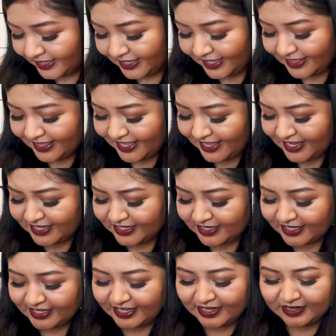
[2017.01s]
And then
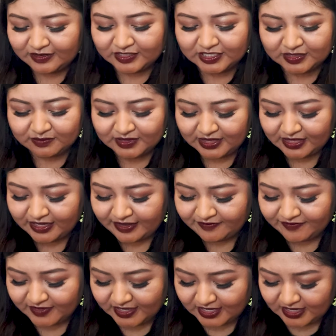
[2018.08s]
again, just with the
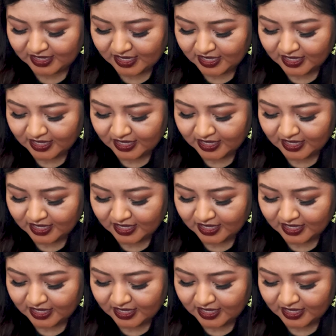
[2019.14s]
comfy